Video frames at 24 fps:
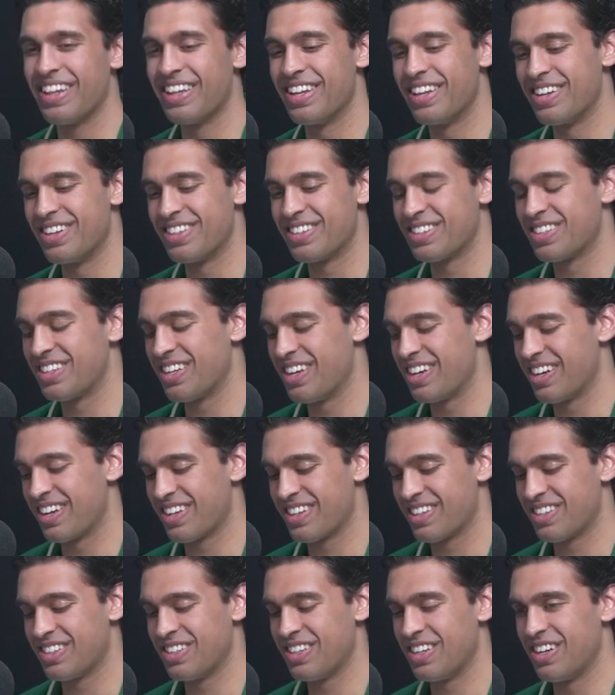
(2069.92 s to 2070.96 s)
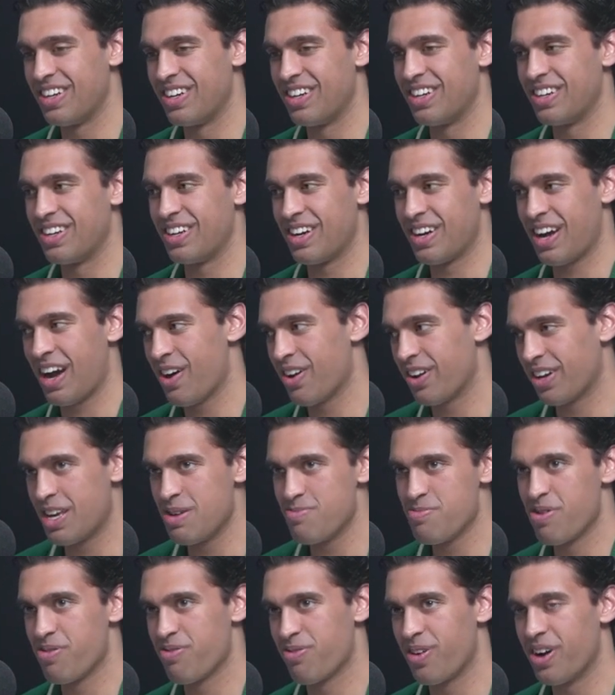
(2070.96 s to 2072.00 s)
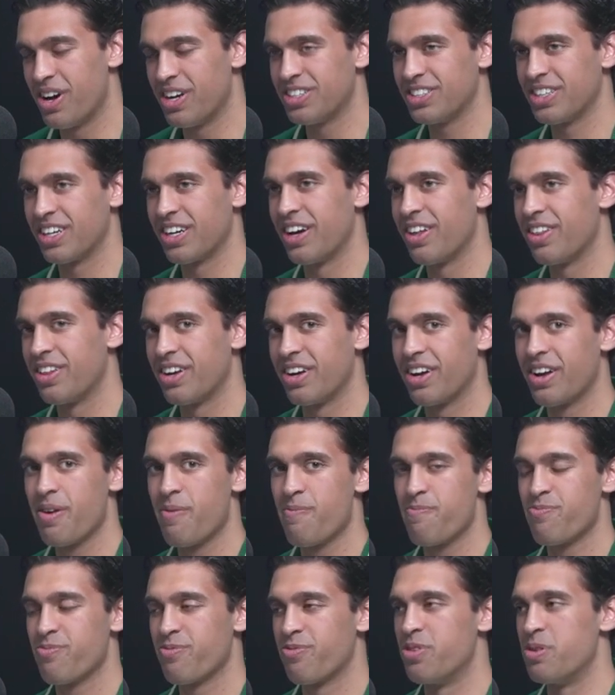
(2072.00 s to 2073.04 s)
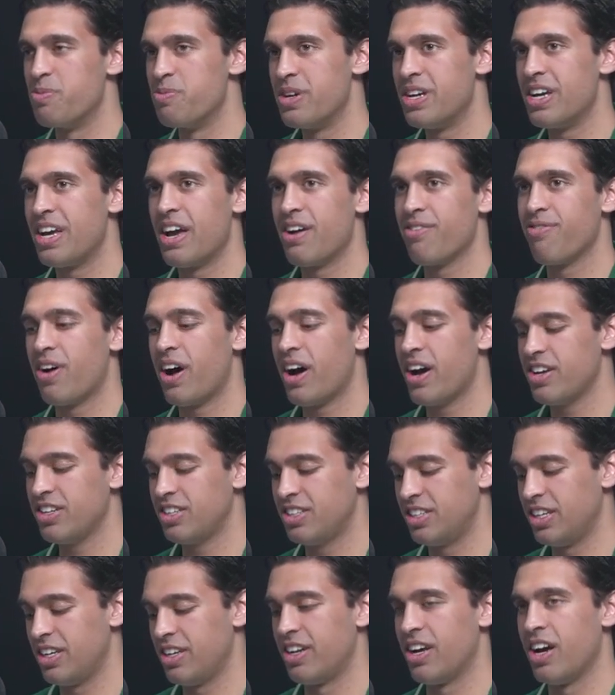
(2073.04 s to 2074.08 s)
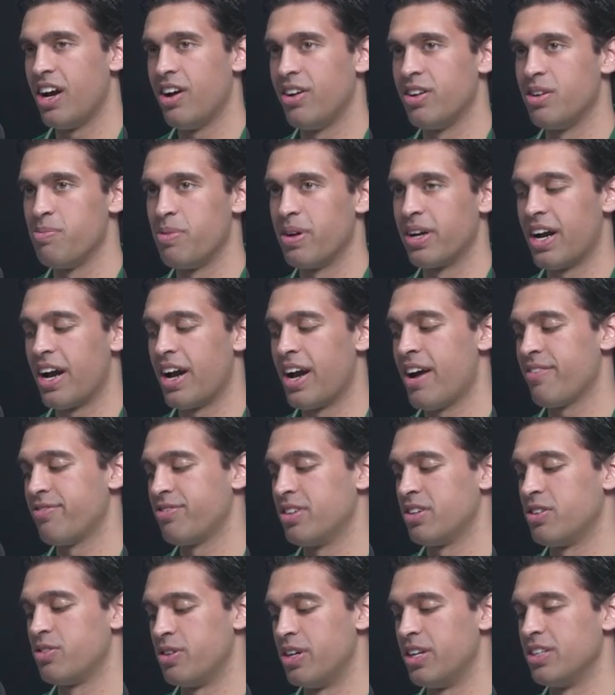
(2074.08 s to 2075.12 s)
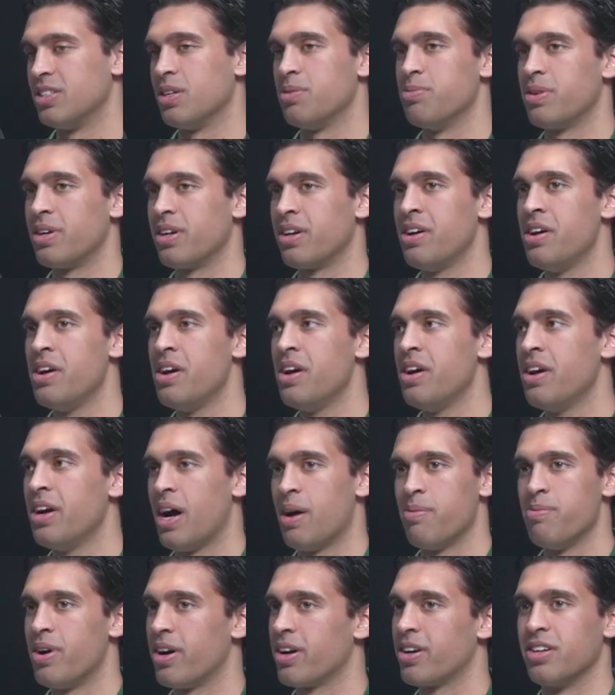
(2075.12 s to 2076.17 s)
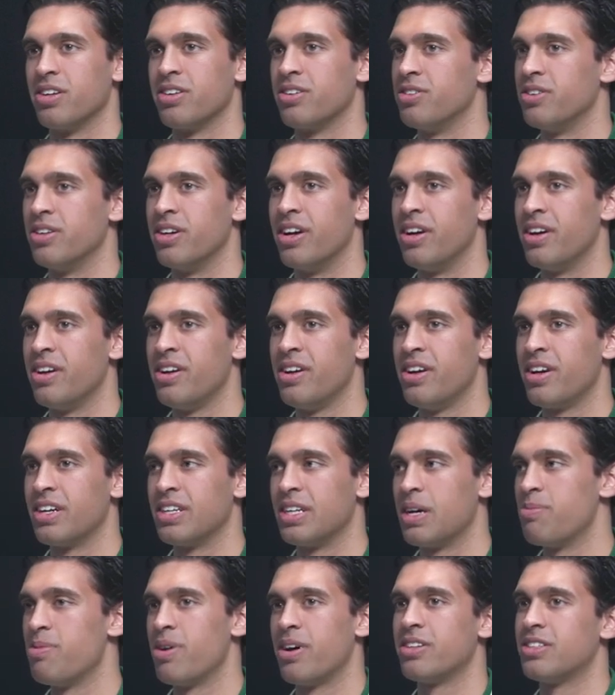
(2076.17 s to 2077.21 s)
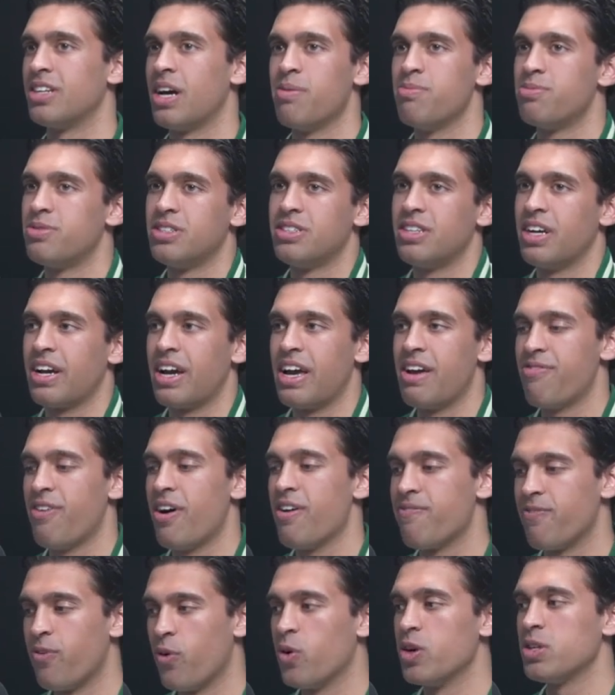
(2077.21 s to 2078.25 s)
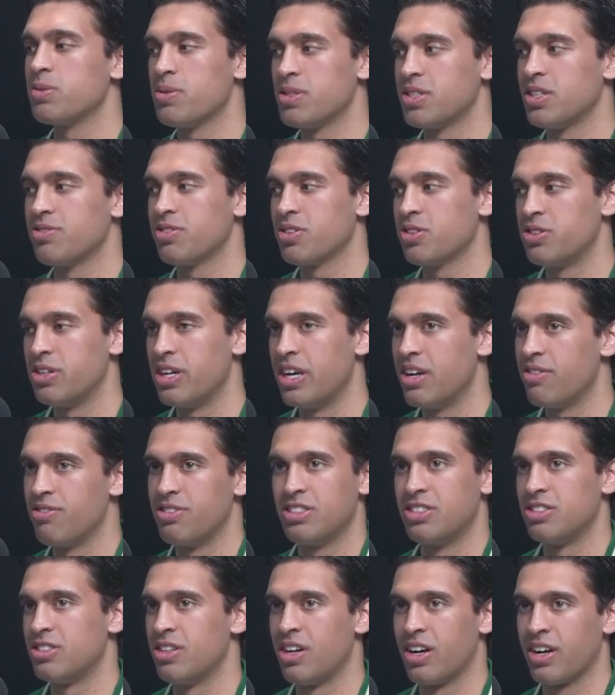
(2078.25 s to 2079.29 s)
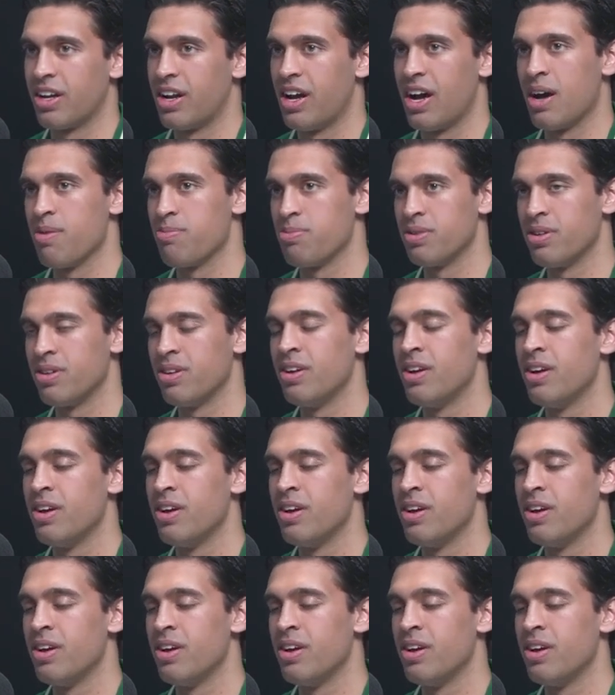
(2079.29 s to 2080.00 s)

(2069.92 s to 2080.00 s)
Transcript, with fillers: then to, like to how to keep it fresh. Like I think for me, if I sit down and like I have to create something, I'm not gonna create. Mm, I'm yeah. not. I'm just like if I force myself to creative, it's just not gonna happen.